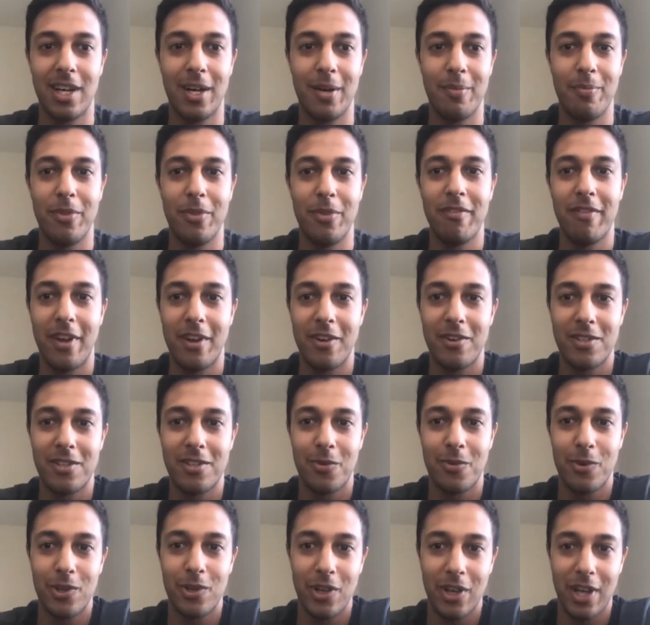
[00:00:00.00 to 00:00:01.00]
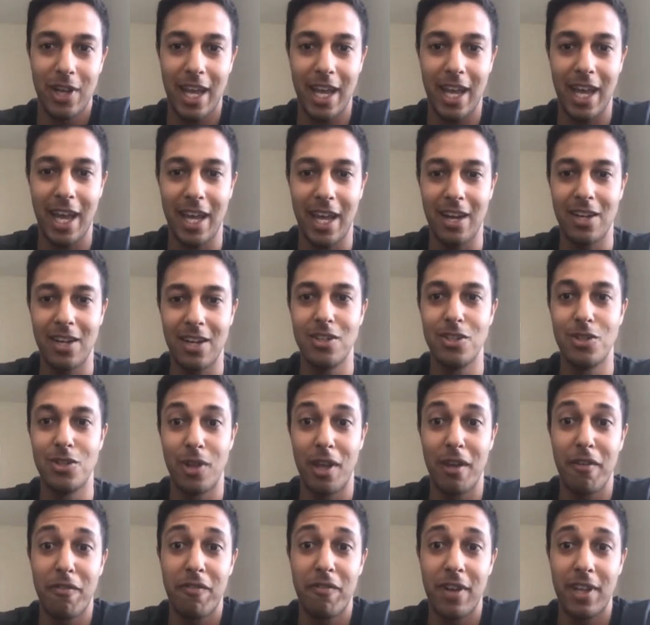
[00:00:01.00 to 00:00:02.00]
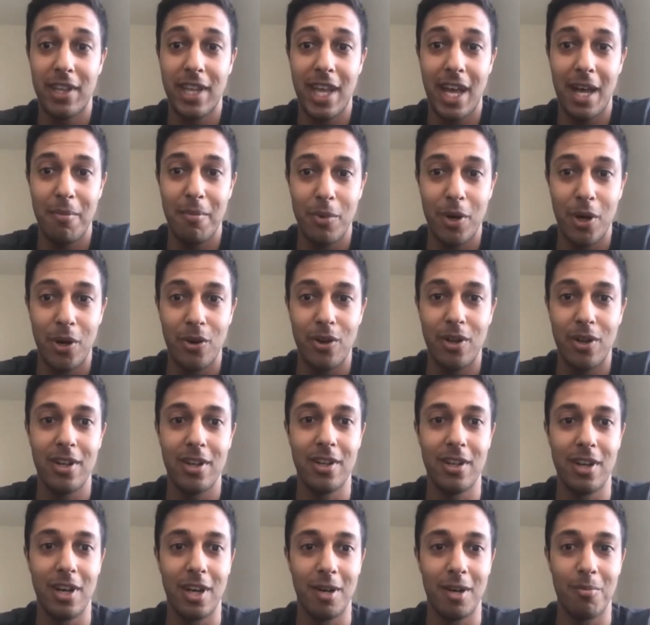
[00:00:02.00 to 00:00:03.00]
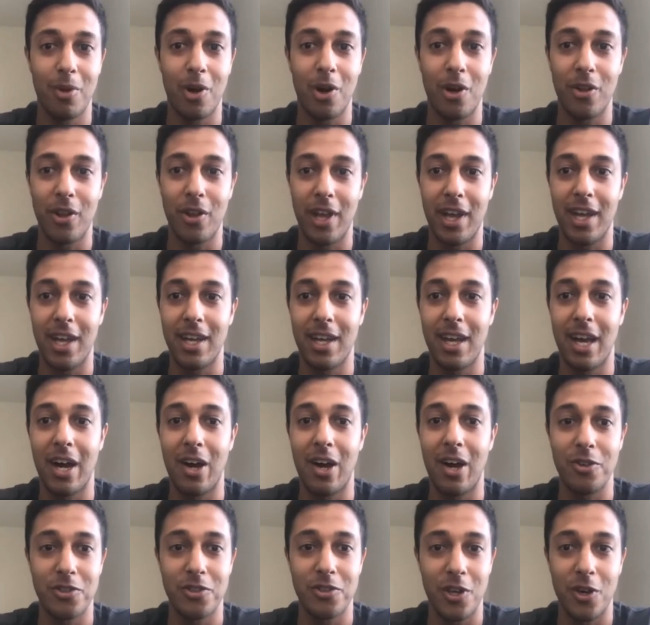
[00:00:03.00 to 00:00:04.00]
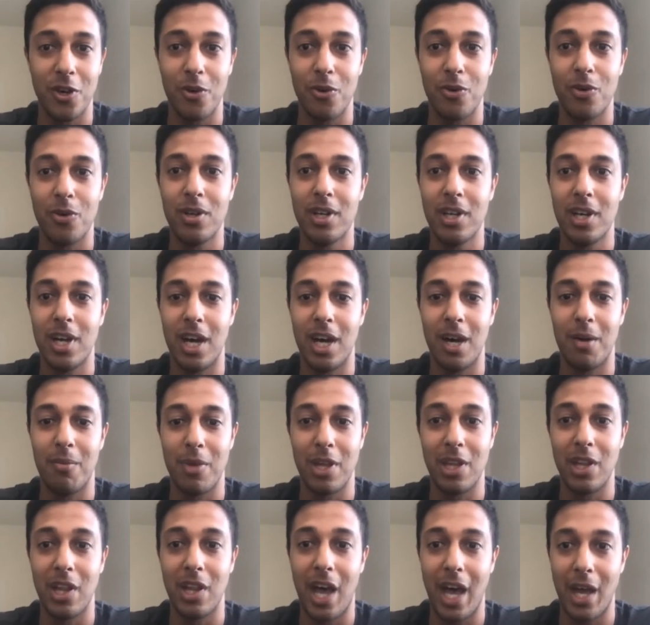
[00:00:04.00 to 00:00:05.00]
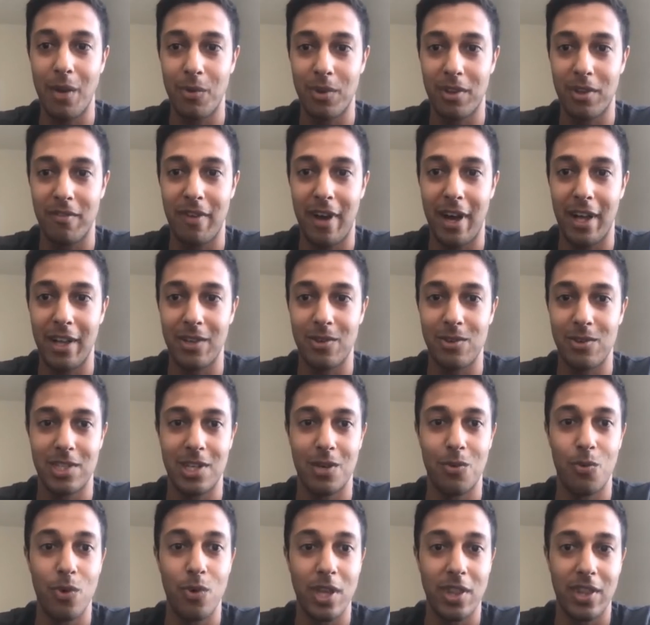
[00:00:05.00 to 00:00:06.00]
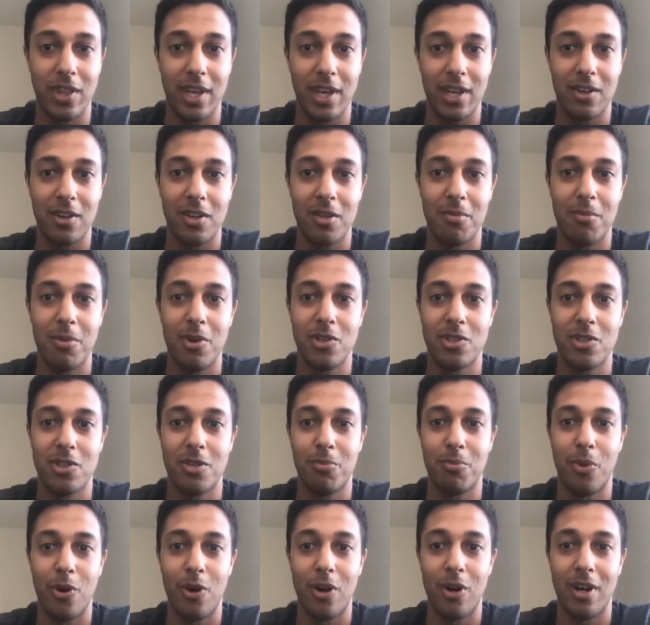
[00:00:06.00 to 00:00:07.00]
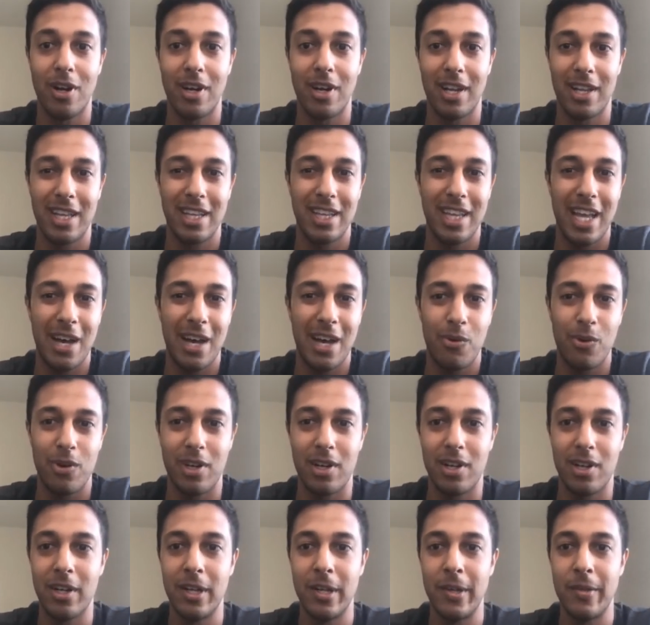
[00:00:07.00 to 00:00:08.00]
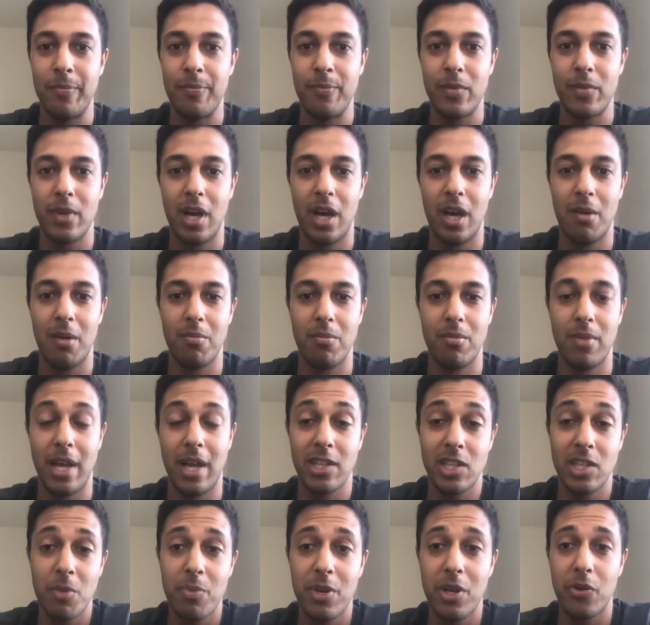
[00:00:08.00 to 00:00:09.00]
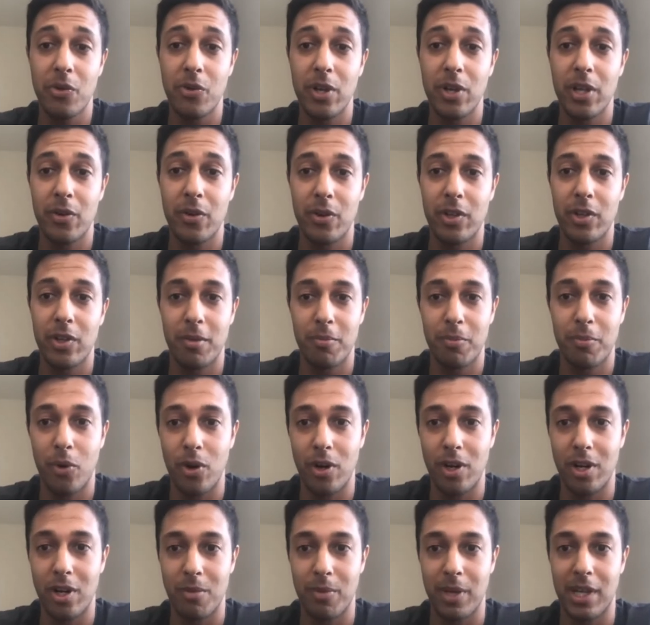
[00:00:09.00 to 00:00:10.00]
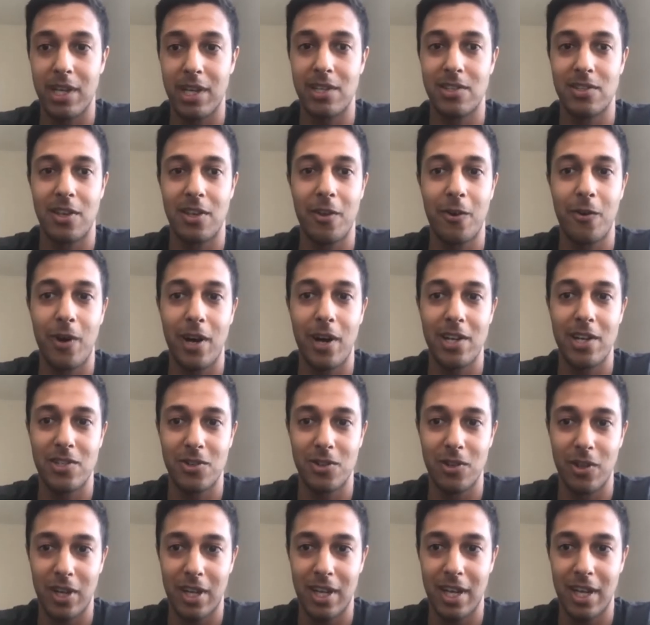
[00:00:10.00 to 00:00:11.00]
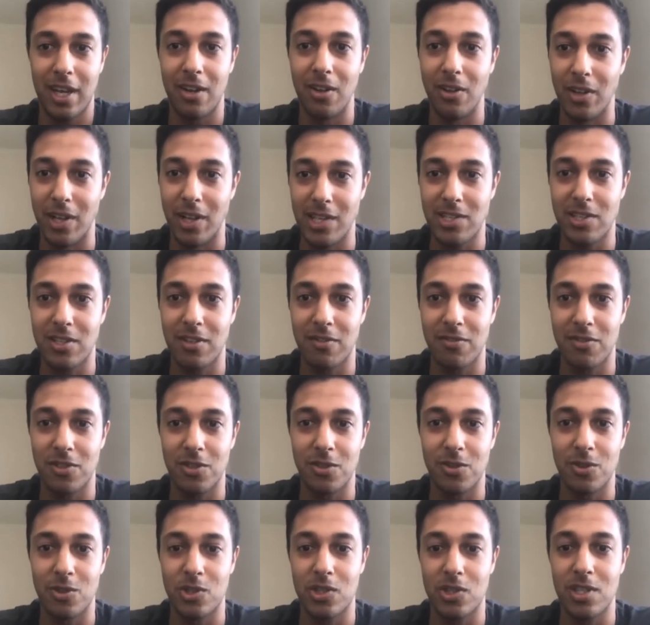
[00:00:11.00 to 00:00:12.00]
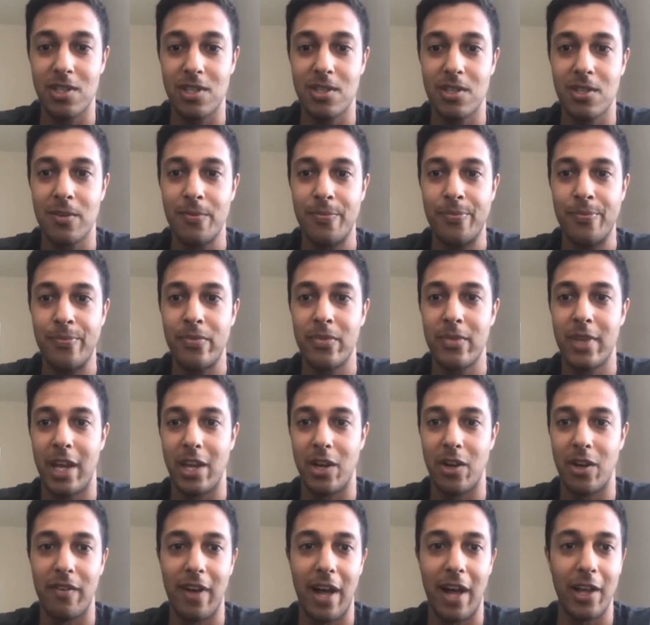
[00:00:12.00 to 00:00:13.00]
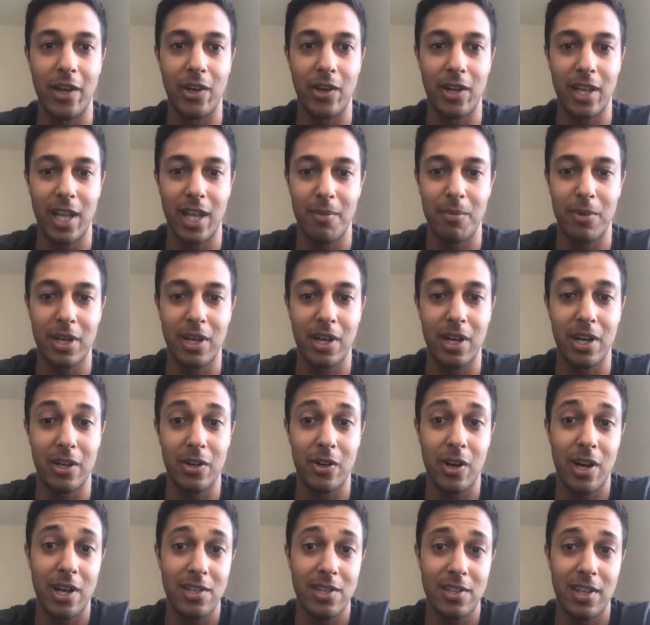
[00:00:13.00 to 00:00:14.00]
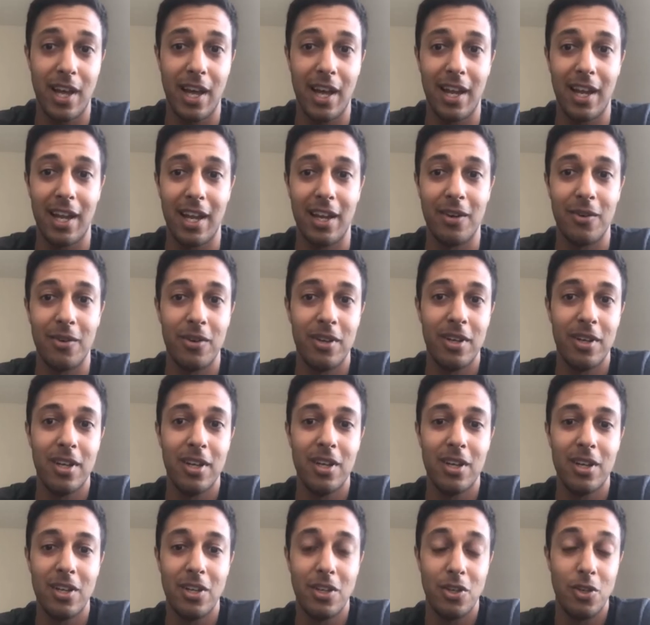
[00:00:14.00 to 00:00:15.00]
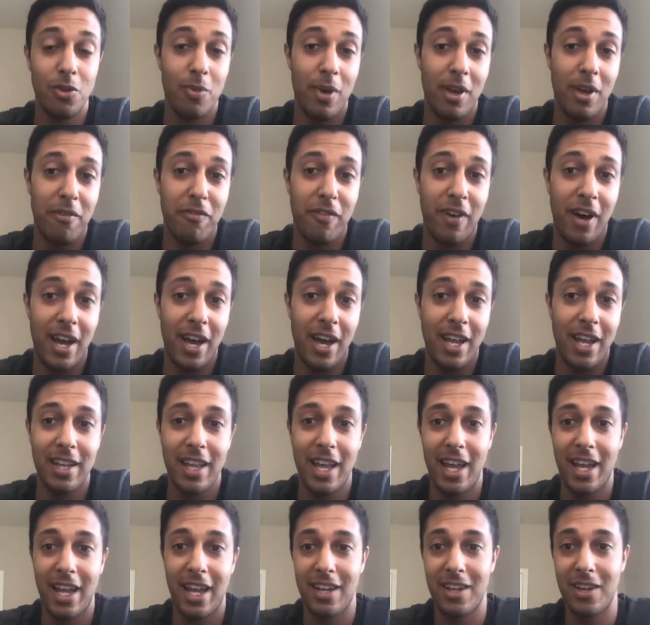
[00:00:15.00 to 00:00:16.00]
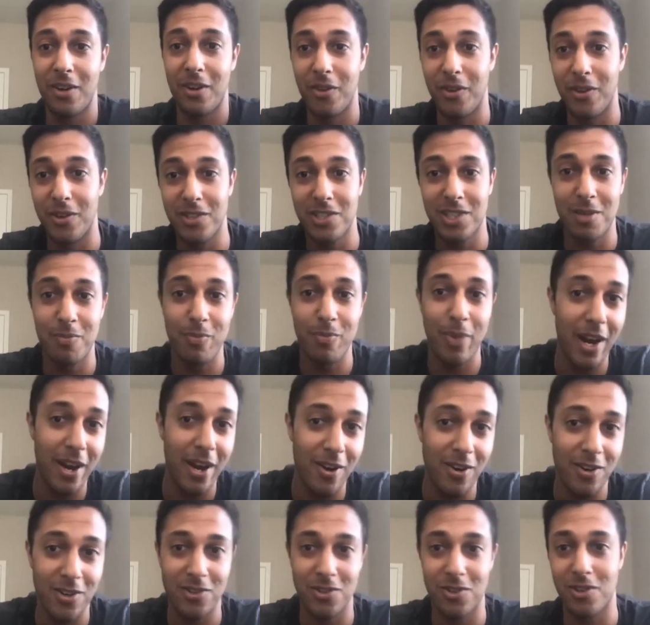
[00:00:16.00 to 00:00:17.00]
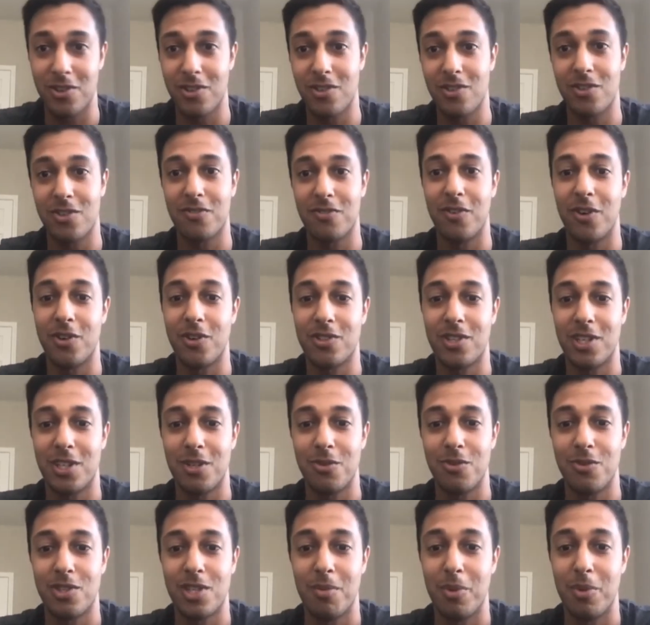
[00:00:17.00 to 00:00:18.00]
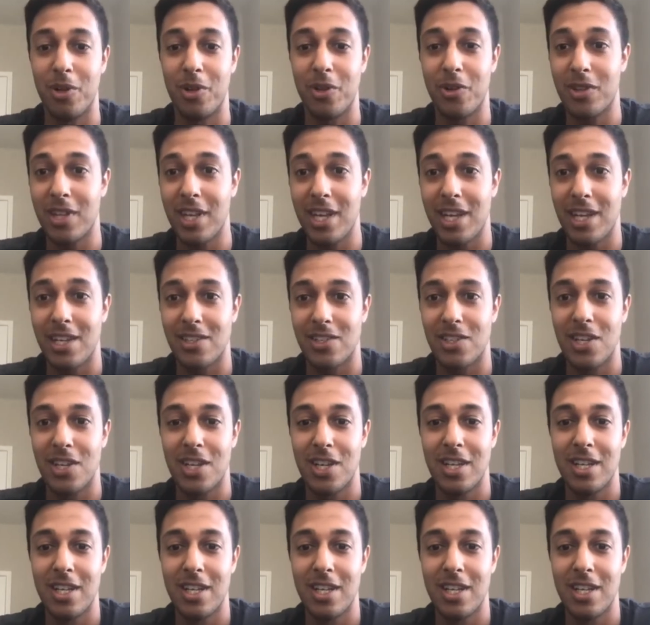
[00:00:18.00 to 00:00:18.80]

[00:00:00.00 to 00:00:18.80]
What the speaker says: the vendors that we're looking at, do they fit that mode? Are they also in line with the values that we think are the most important? And I think that one ends up being really, really important, because otherwise you're looking at a list of solutions and you're valuing them across that. And you may find that there's competitors or there's folks that do similar things.